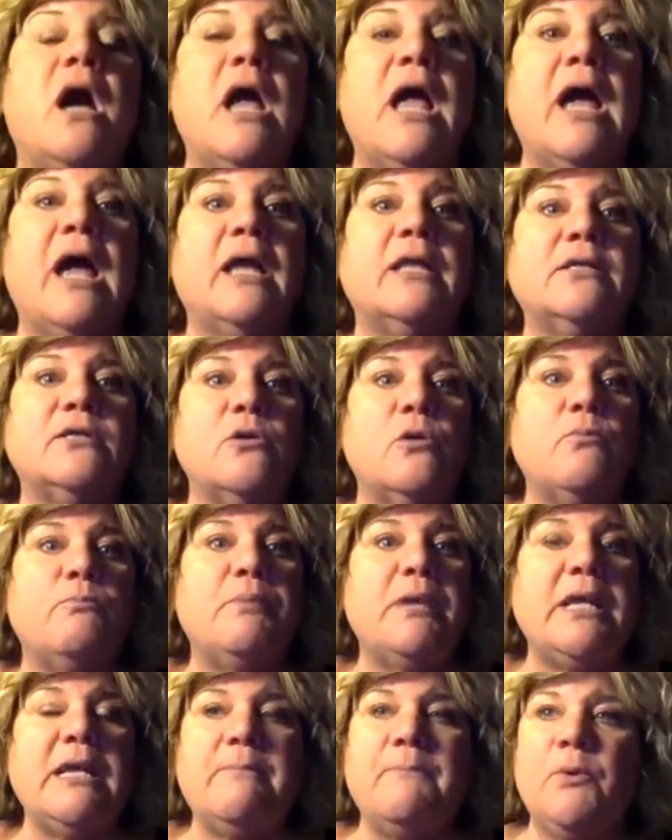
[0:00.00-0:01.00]
and
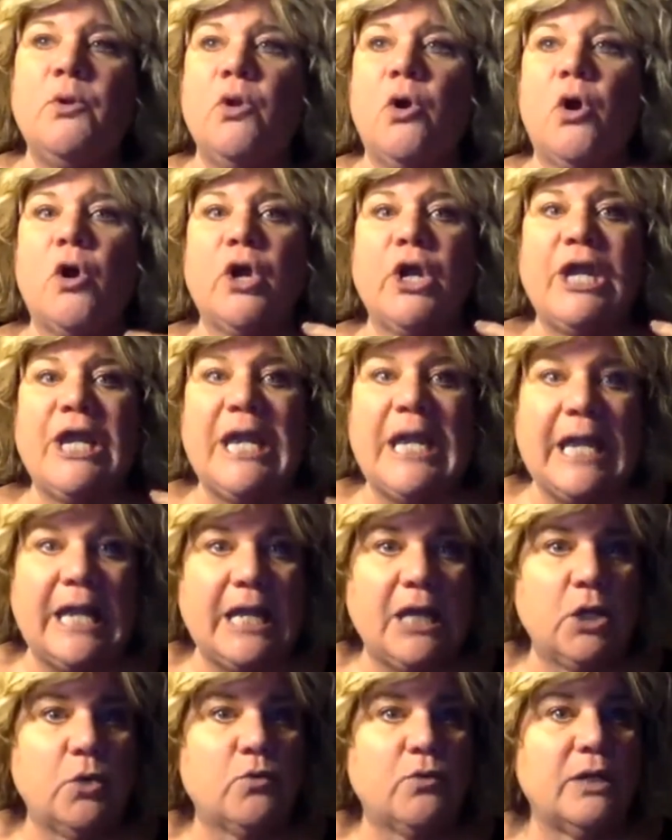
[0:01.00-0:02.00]
people are
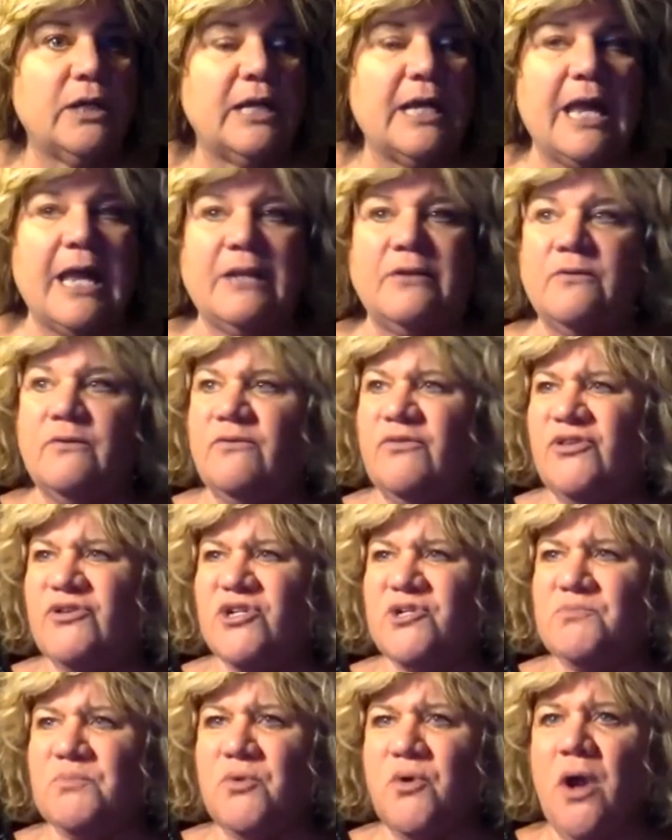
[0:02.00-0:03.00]
angry, and
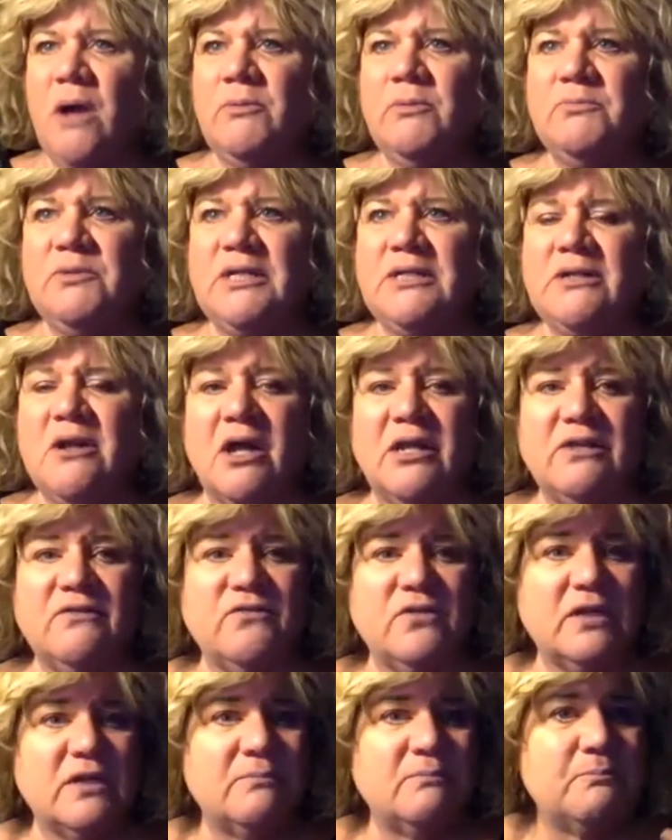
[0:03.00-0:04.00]
there's probably not
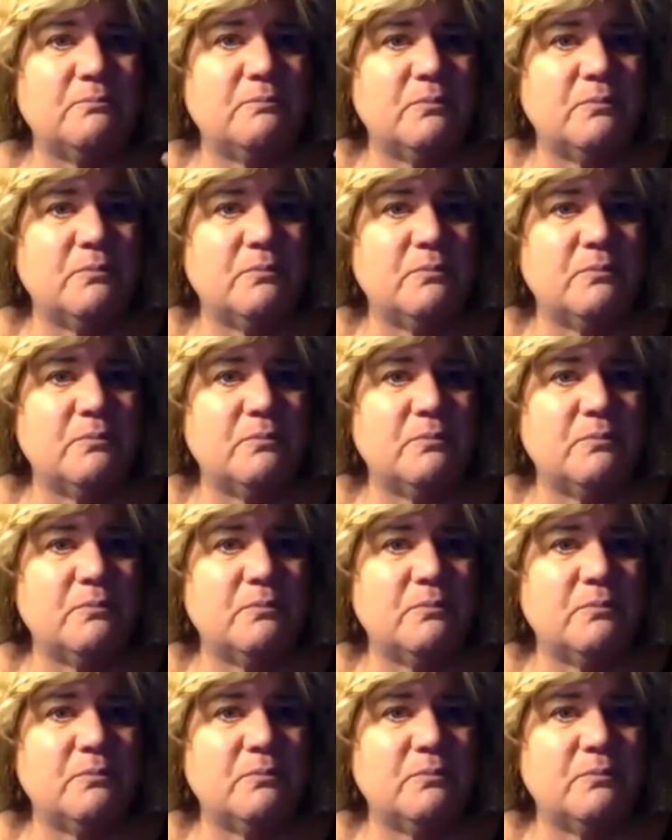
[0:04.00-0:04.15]
even